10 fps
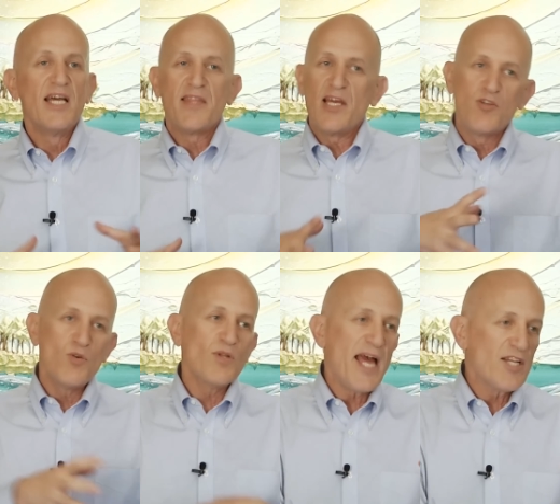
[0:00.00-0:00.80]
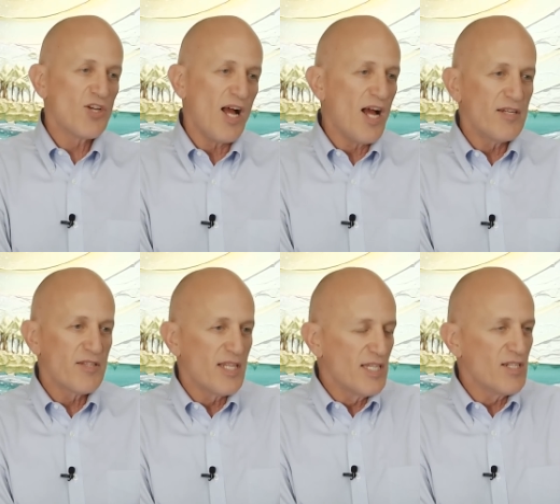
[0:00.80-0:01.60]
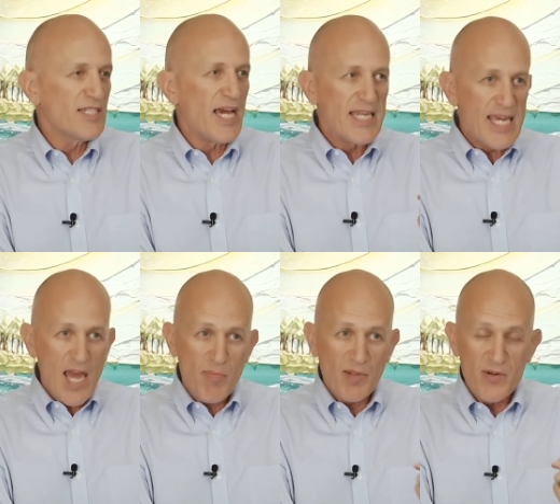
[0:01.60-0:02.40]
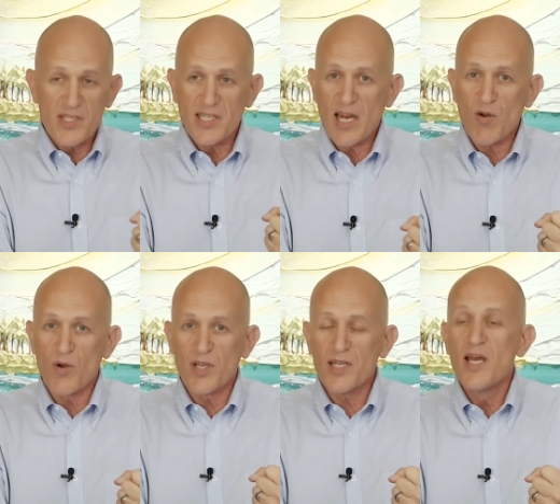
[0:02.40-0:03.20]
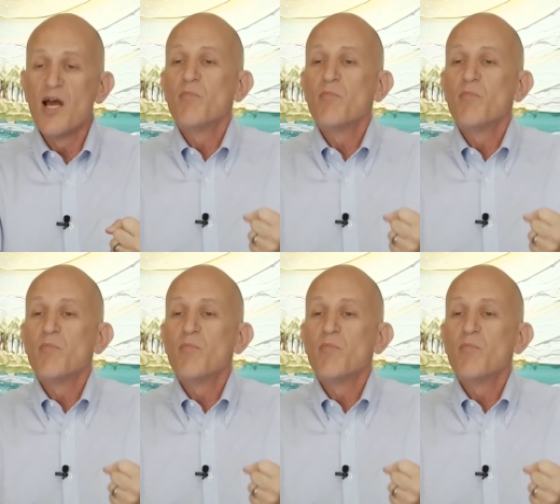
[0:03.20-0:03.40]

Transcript: They do latch on to the little tiny capillaries in that organ,